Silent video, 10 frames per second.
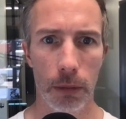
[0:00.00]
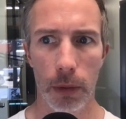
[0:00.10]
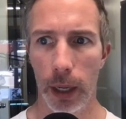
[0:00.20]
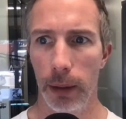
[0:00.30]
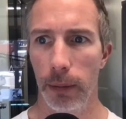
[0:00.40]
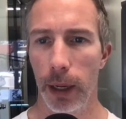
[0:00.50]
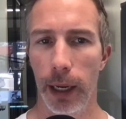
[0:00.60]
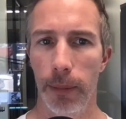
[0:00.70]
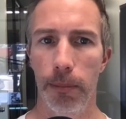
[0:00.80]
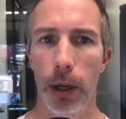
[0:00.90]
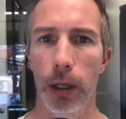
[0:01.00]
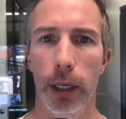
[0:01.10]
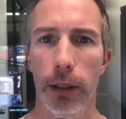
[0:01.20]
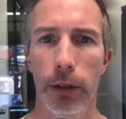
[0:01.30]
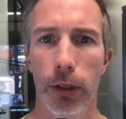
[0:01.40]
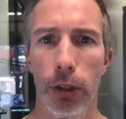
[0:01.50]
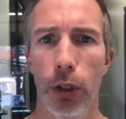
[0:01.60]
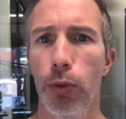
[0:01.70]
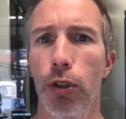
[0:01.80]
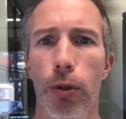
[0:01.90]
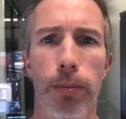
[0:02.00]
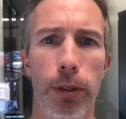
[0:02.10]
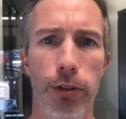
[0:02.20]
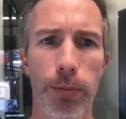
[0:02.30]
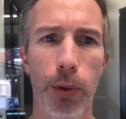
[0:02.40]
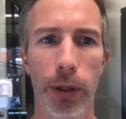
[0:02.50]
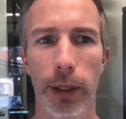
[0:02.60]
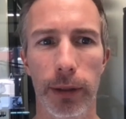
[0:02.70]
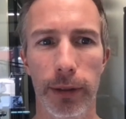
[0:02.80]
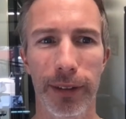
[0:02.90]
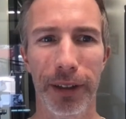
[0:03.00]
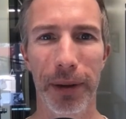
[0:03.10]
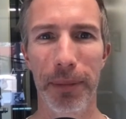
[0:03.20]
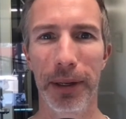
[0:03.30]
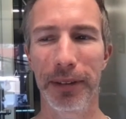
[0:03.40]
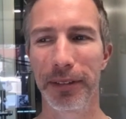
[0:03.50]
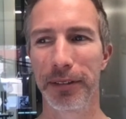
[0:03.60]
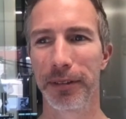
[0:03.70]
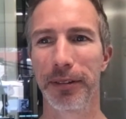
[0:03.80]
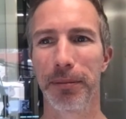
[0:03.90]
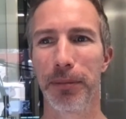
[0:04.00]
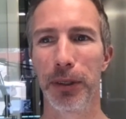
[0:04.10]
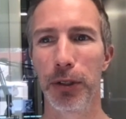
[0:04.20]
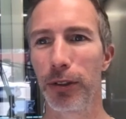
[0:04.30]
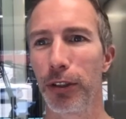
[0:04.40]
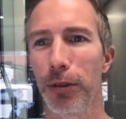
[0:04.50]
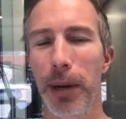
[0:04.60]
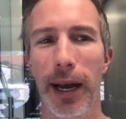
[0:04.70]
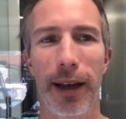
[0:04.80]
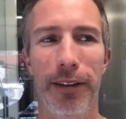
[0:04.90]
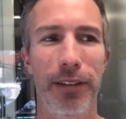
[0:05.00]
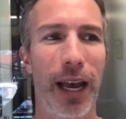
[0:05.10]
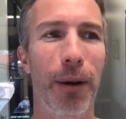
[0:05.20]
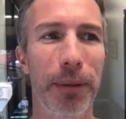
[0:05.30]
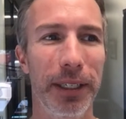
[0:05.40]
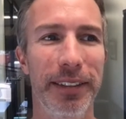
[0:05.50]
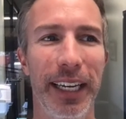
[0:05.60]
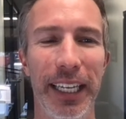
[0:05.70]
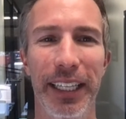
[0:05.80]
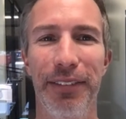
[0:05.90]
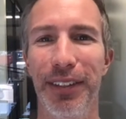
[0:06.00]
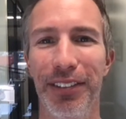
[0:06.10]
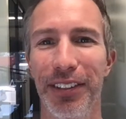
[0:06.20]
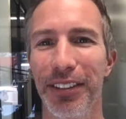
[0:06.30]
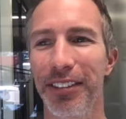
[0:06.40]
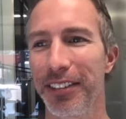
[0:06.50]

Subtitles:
I had a bug in YouTube this morning. I mean, YouTube has how many daily visitors?